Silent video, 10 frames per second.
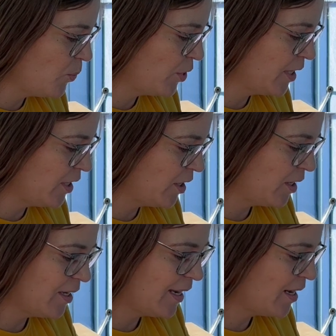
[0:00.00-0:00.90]
pretty
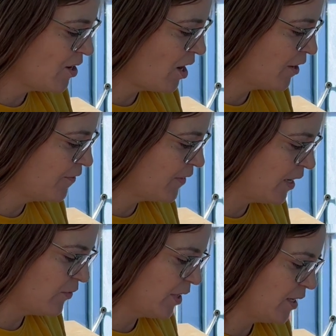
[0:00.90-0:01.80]
good. Again, not our
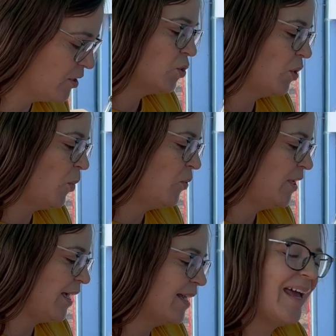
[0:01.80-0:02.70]
favorite. So I'm only
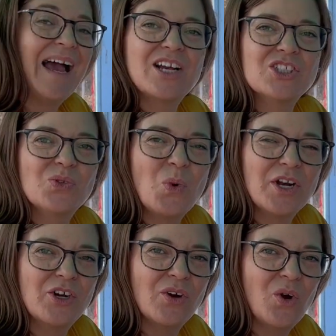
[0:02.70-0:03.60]
going to actually want
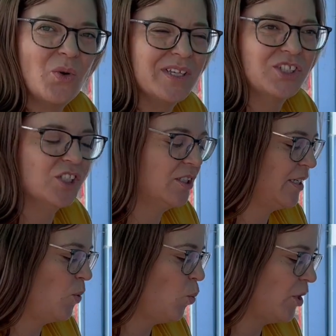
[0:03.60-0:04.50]
to grow is just
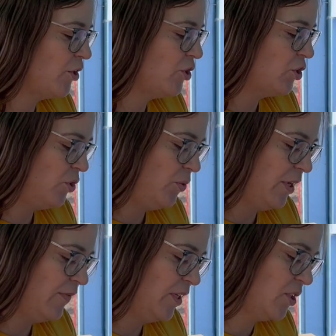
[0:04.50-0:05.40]
like 1 or 2
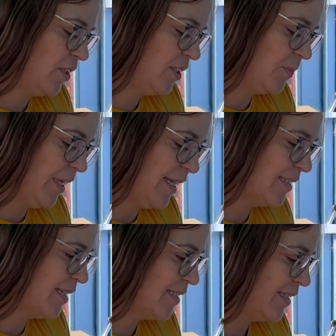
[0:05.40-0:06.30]
of each of these plants.
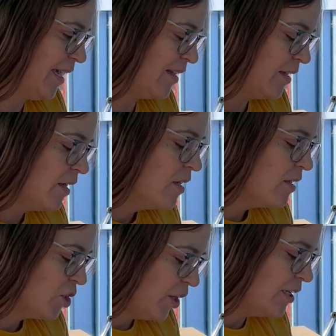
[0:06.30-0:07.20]
Because again,
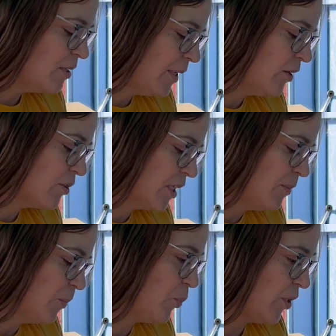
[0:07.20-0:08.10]
cherry tomatoes can
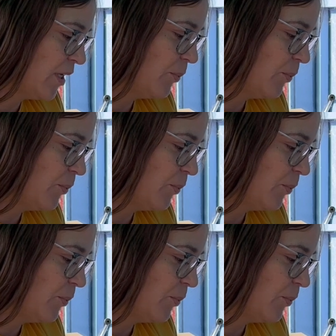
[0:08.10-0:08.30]
be pretty